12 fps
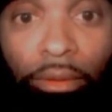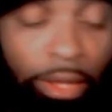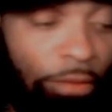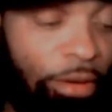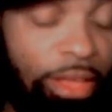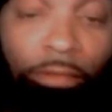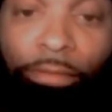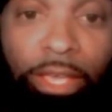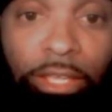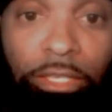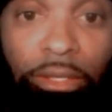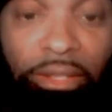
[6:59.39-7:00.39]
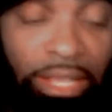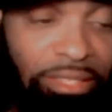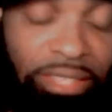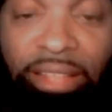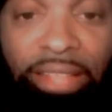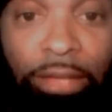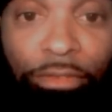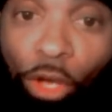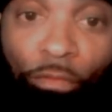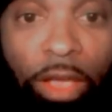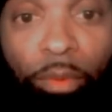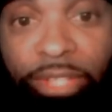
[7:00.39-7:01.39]
We ain't fighting in Vegas. That's Tank Davis. You
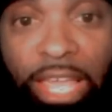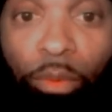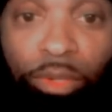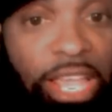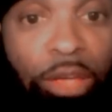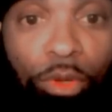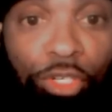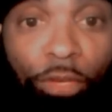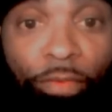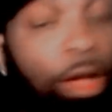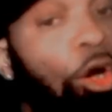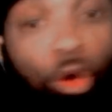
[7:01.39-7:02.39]
gonna fight with Tank? With Tank wants you to fight.